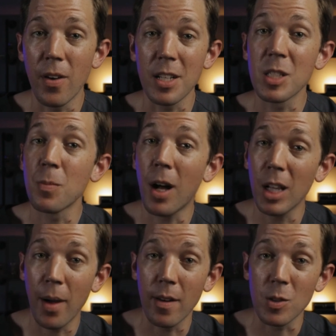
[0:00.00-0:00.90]
a very
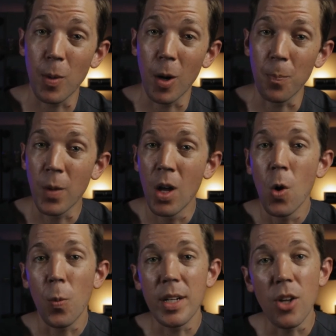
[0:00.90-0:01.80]
small amount of sperm,
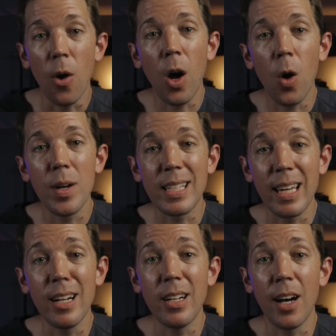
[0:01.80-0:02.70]
we don't always
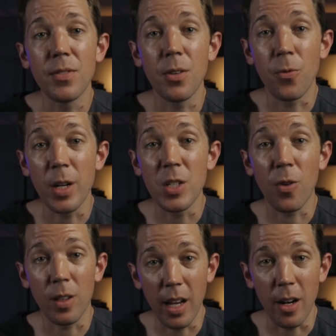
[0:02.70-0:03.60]
get enough to freeze
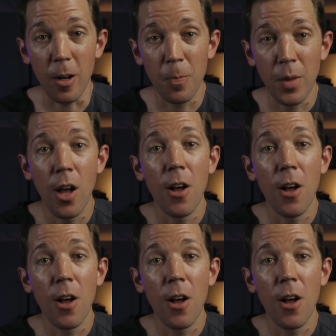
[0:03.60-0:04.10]
for later.